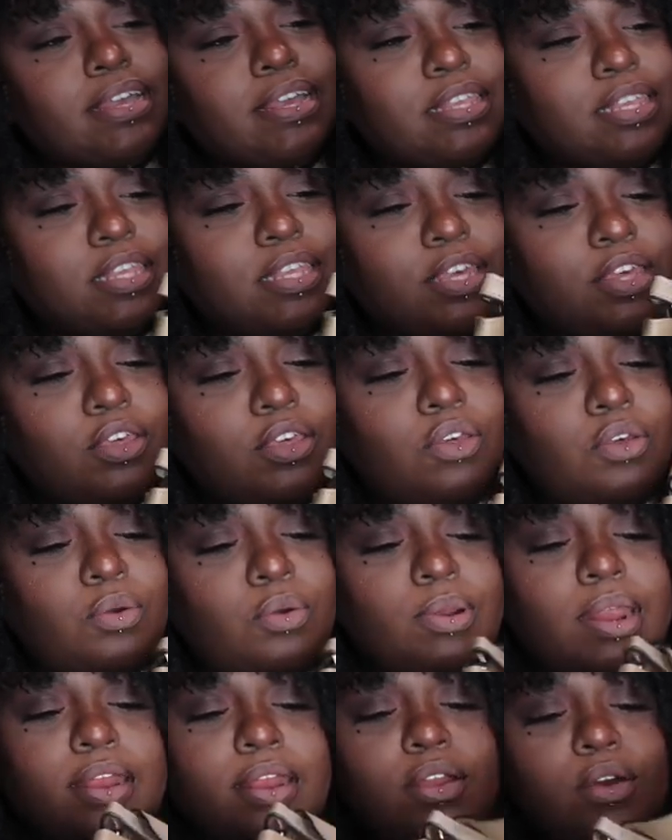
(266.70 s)
guess
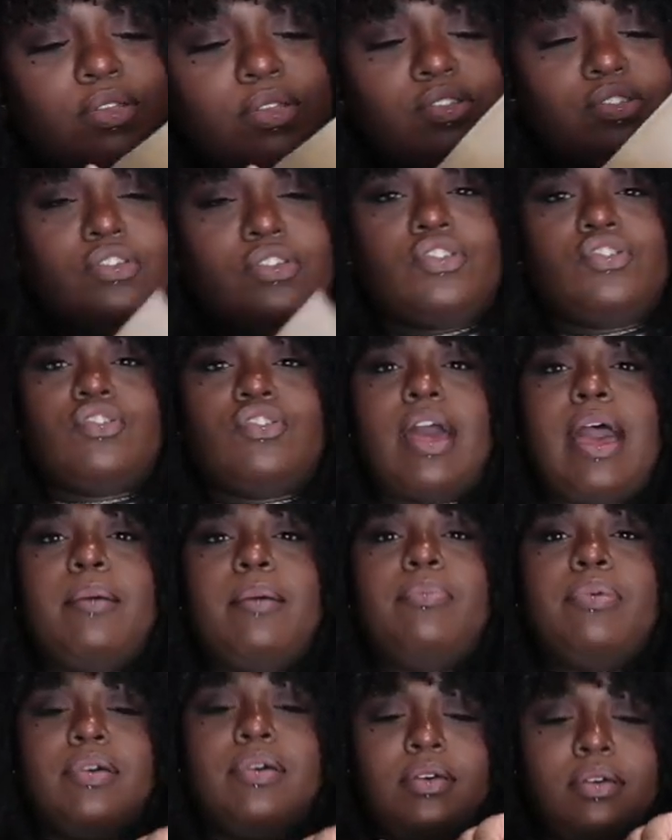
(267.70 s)
cute. I know there's a strap.